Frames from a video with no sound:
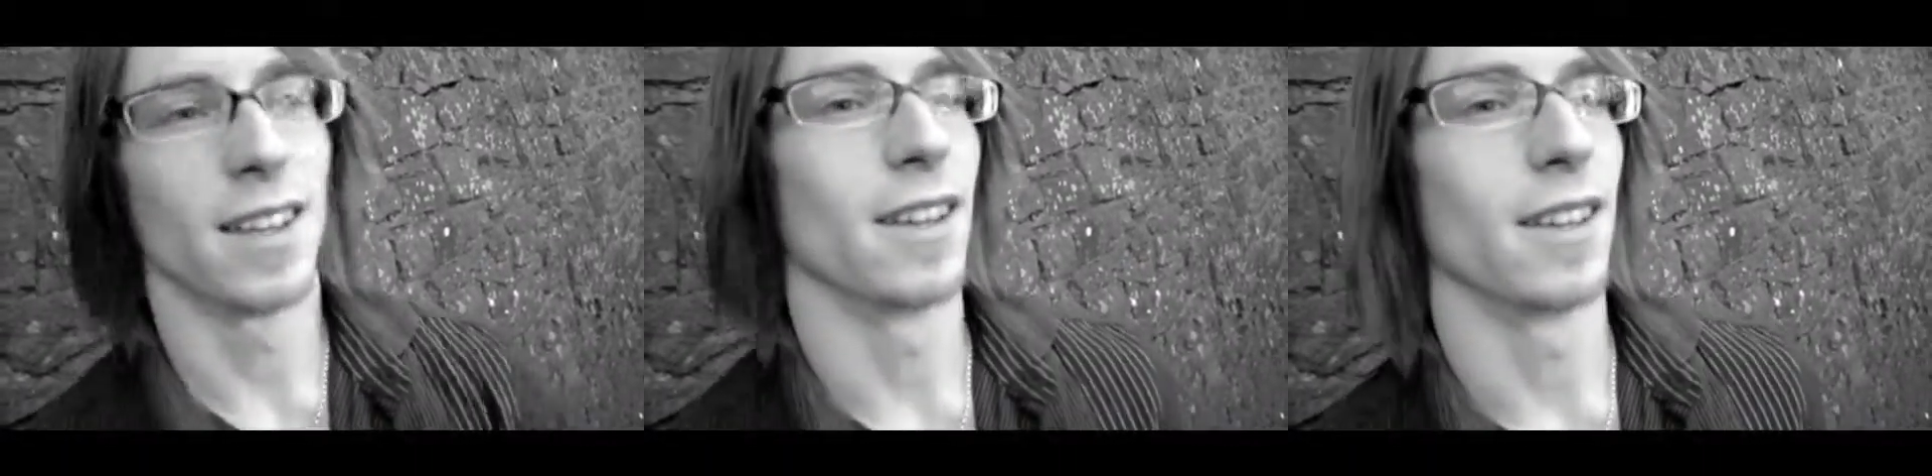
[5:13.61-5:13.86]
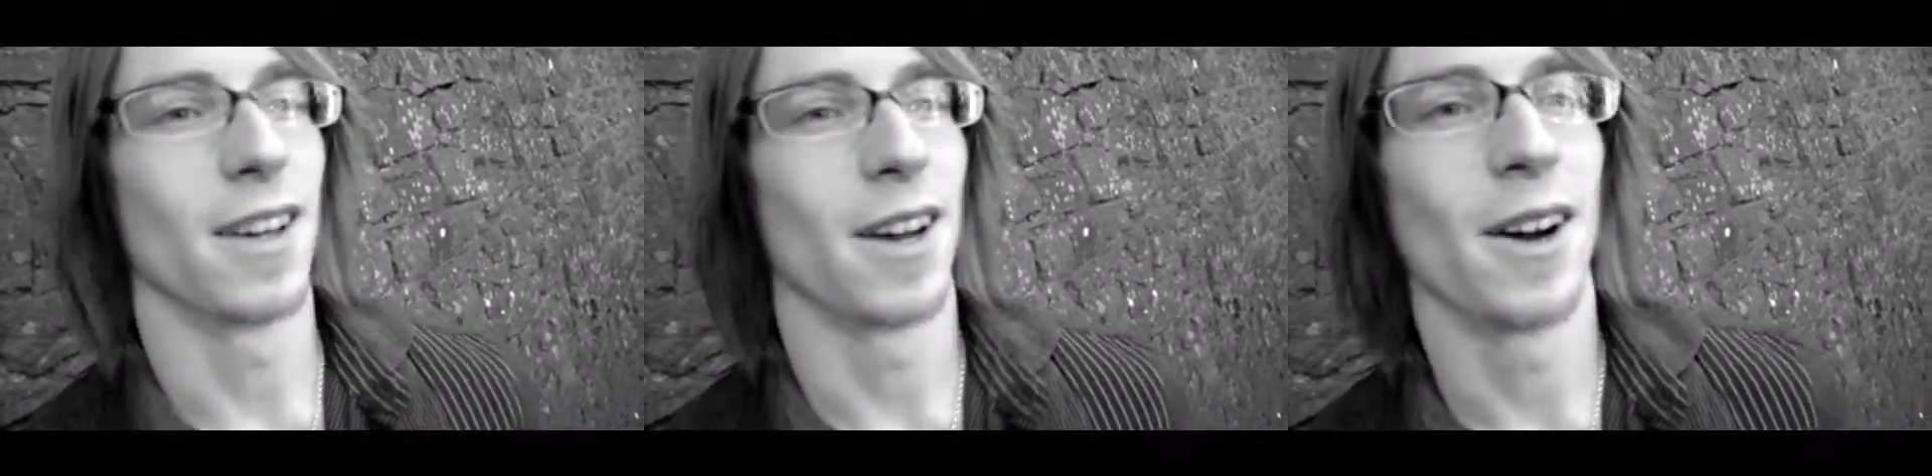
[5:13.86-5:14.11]

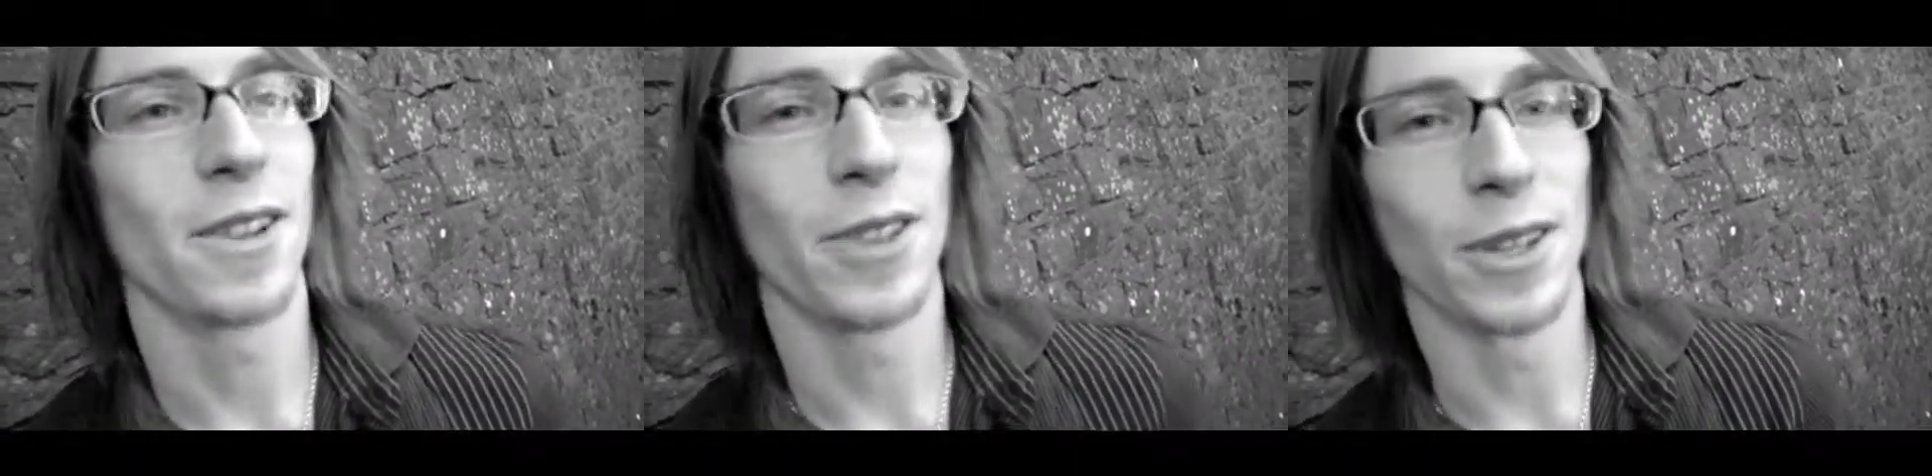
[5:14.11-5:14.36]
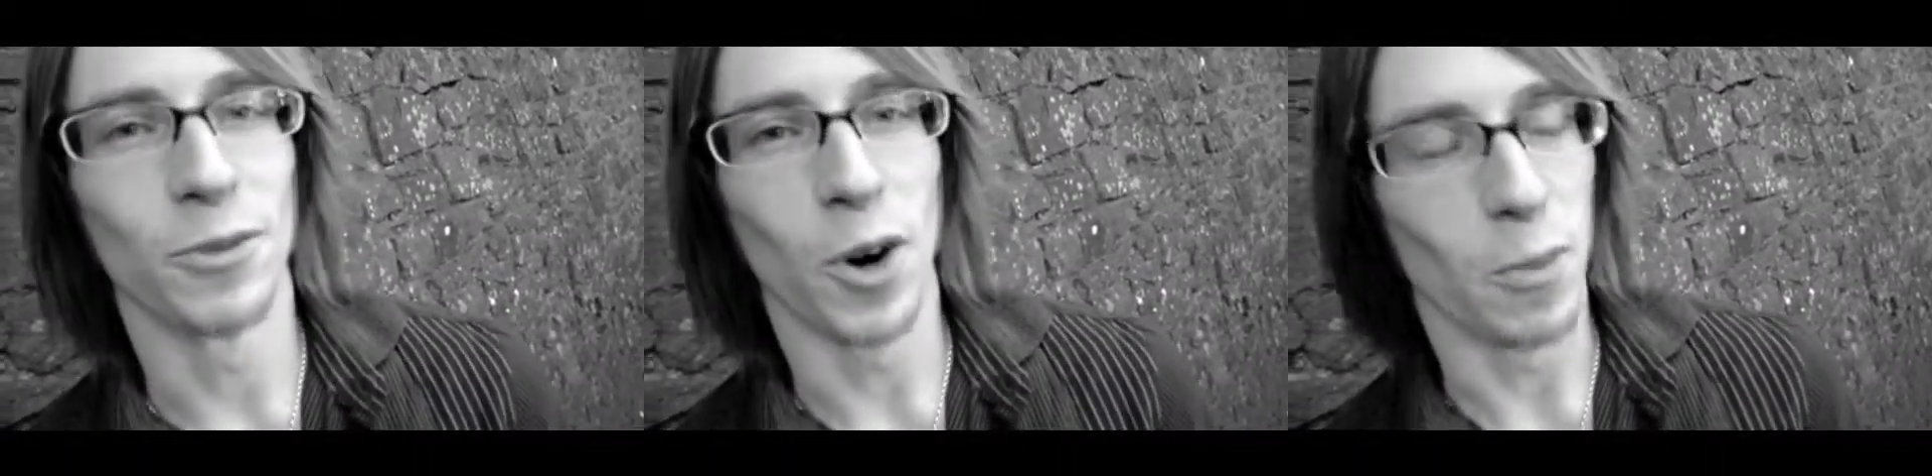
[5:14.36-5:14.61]
I
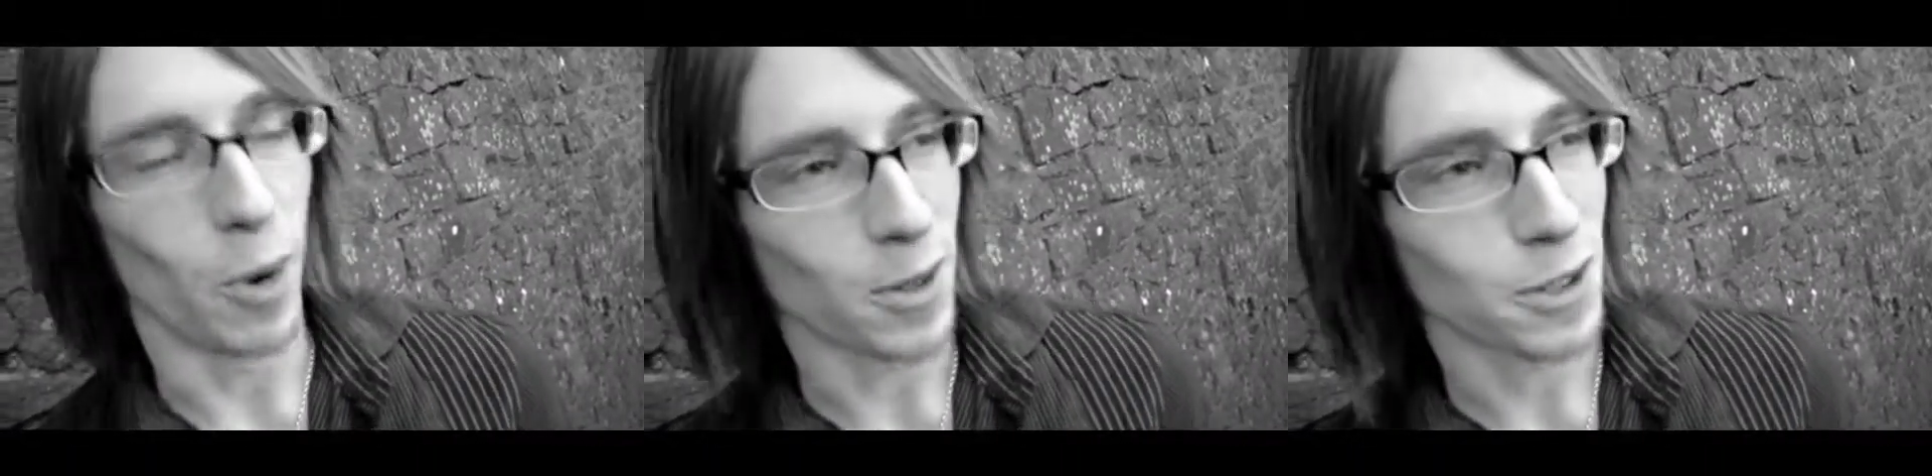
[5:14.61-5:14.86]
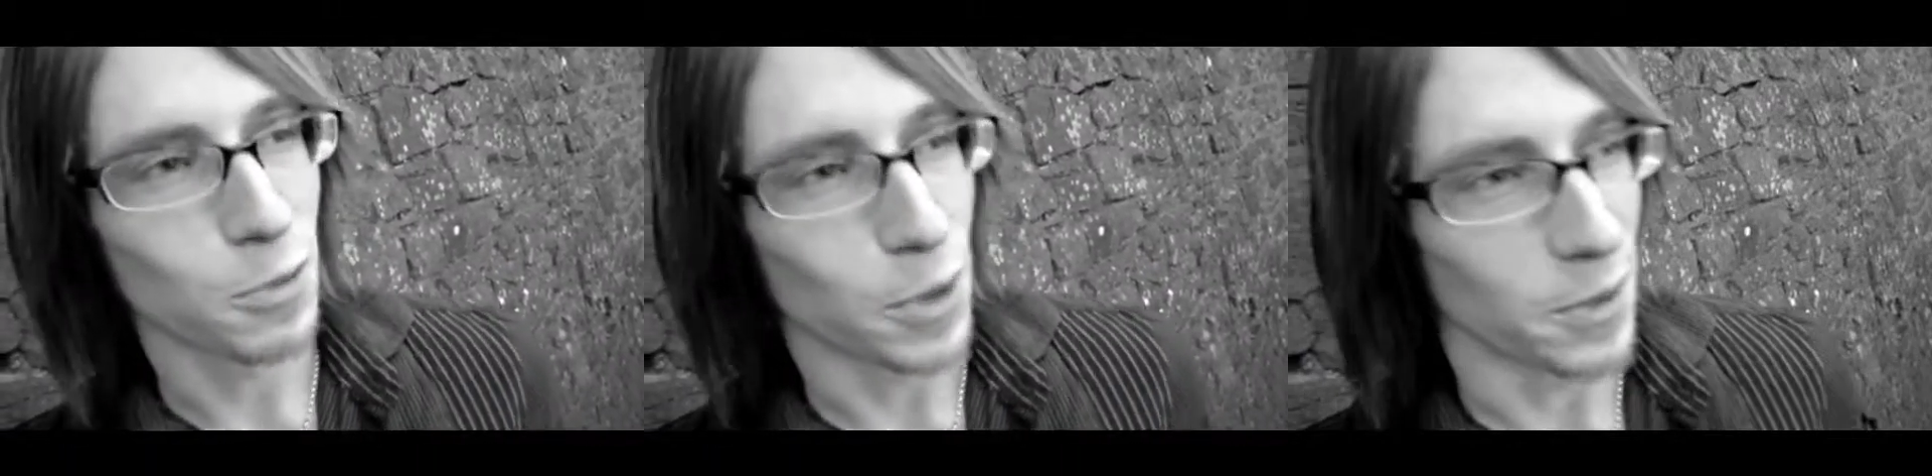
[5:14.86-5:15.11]
think
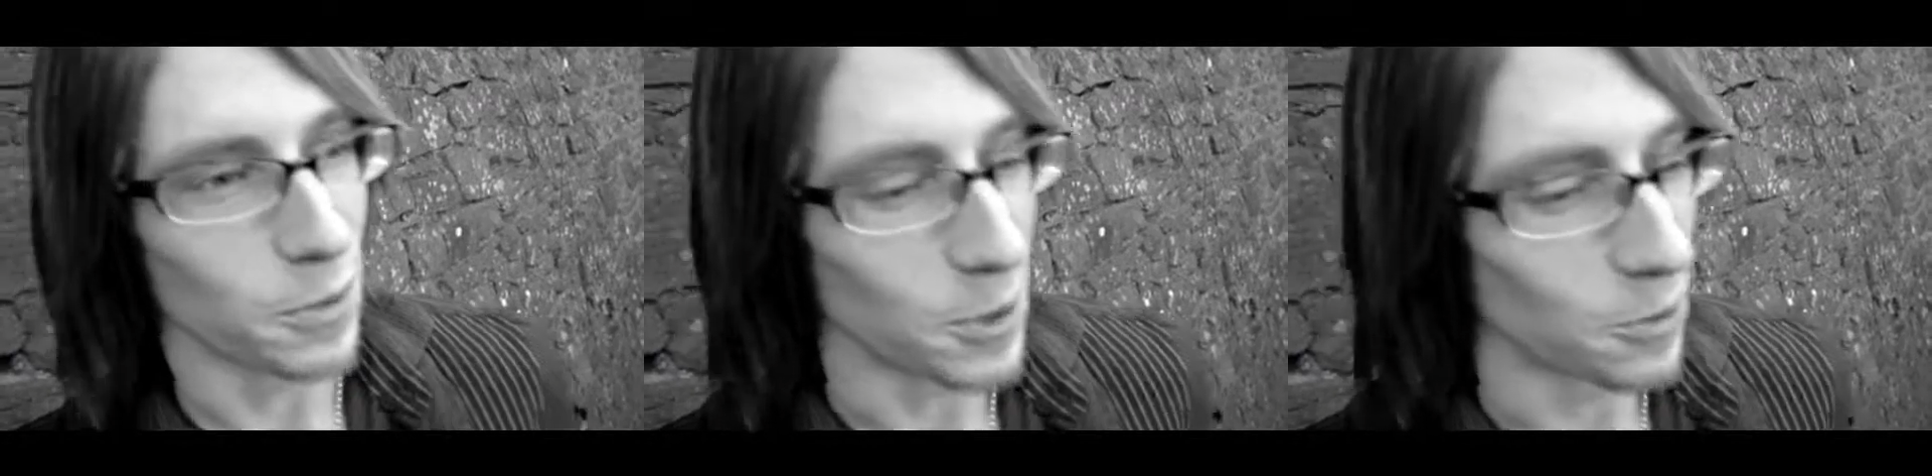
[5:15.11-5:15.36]
robots would